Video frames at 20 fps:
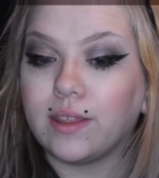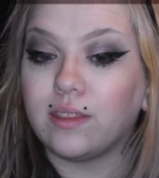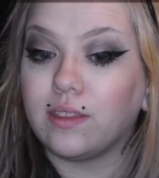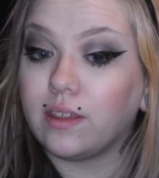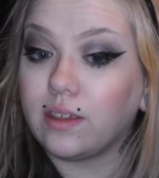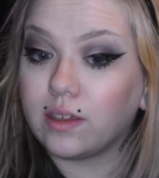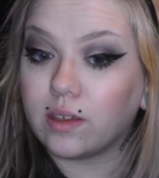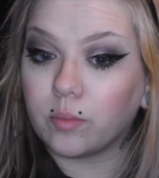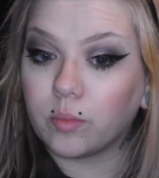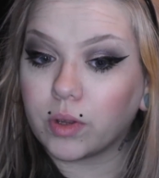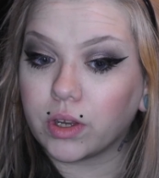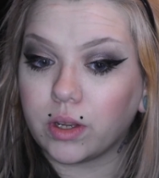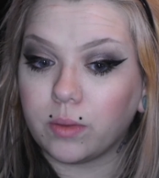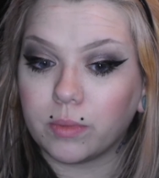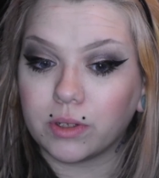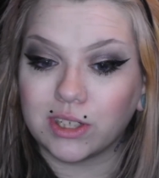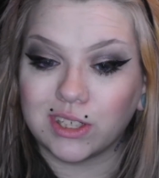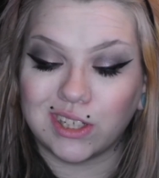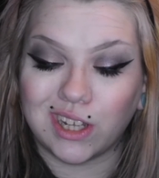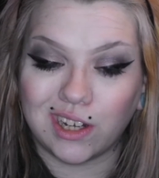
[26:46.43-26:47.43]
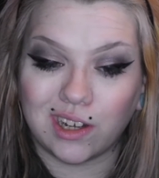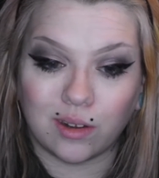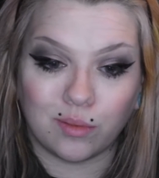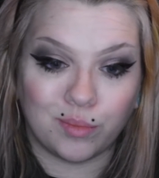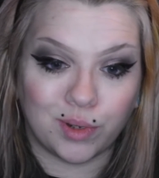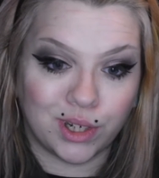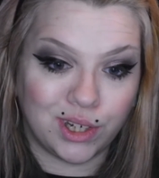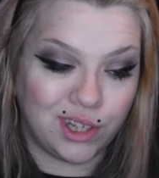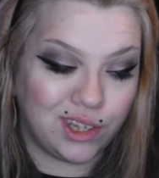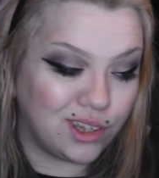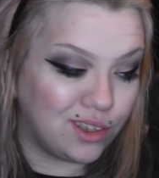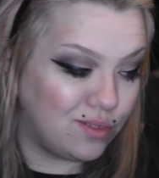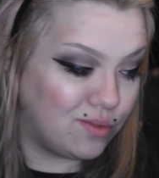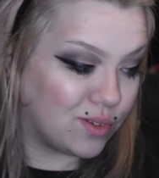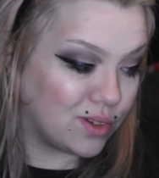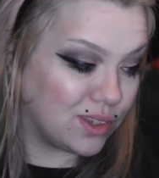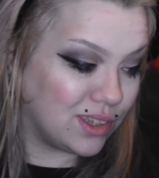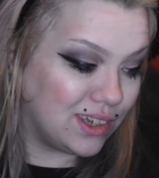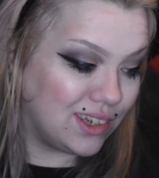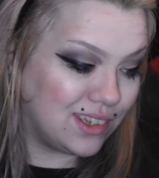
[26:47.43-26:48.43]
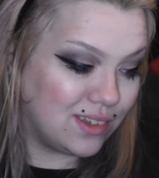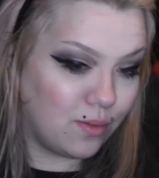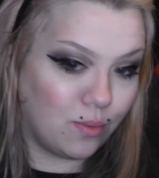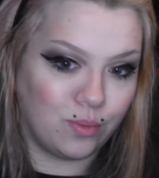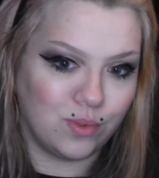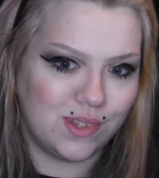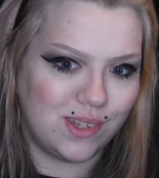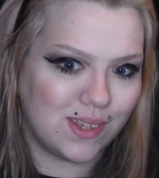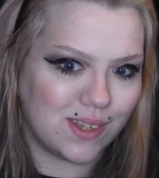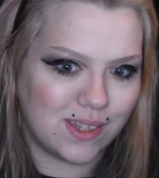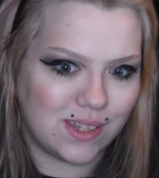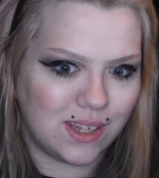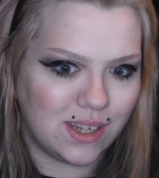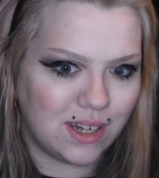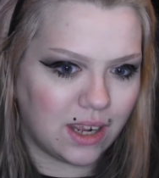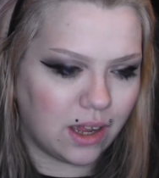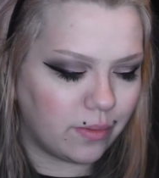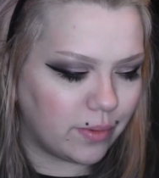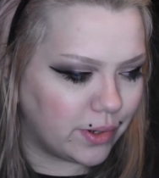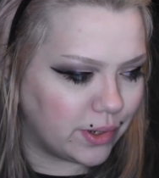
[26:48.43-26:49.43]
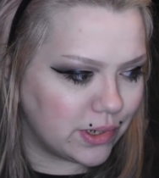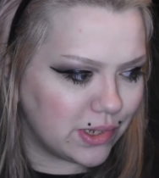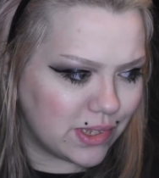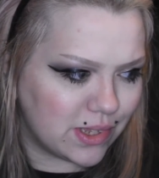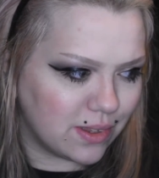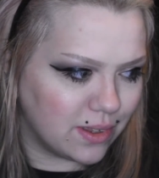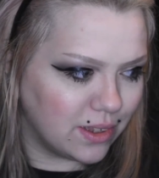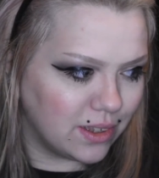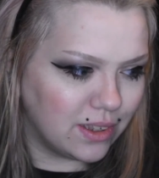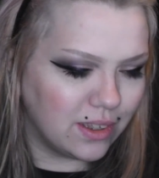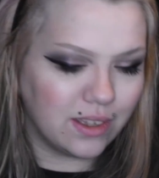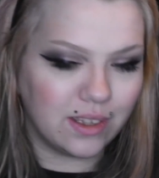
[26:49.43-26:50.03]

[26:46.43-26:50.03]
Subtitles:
I think it pretty much stayed on pretty good for like 16 hours.